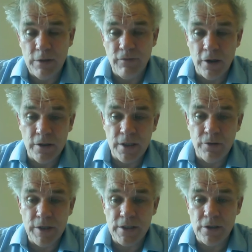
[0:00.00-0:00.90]
we've learned
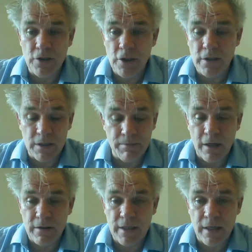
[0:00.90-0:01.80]
in recent years
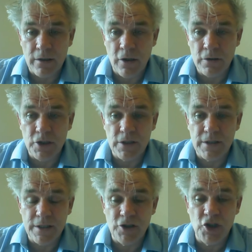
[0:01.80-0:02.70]
about the
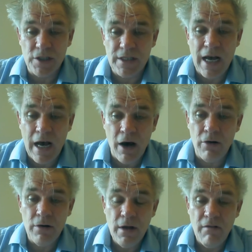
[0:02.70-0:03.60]
unconscious is just
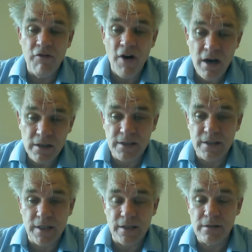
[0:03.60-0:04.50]
how vast
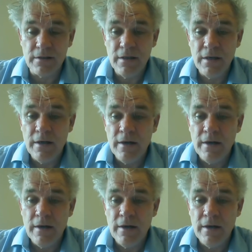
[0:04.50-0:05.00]
it is.